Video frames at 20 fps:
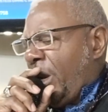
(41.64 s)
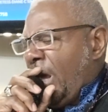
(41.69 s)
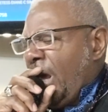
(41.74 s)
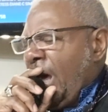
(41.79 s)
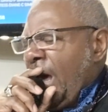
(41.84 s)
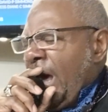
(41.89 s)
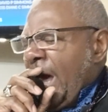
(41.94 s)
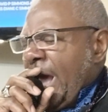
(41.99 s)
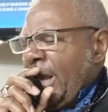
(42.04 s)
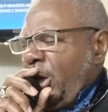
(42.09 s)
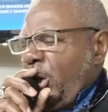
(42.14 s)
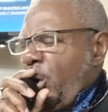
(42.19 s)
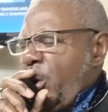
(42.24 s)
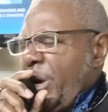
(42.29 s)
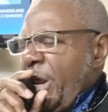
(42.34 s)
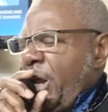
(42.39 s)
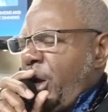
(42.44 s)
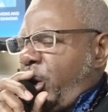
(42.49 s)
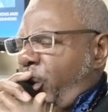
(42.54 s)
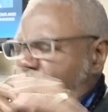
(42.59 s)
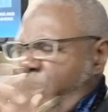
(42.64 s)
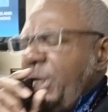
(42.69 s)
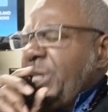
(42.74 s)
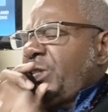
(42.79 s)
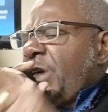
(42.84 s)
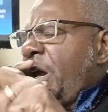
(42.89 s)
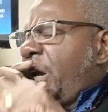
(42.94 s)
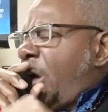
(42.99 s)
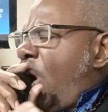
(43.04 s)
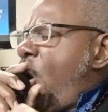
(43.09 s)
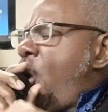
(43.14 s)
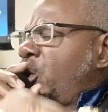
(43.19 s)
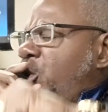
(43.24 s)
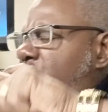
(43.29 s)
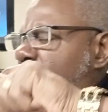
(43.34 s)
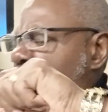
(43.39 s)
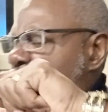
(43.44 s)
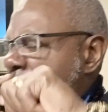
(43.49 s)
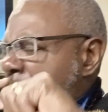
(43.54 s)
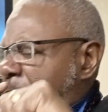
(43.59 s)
Lord. And Lord, increase it, cause to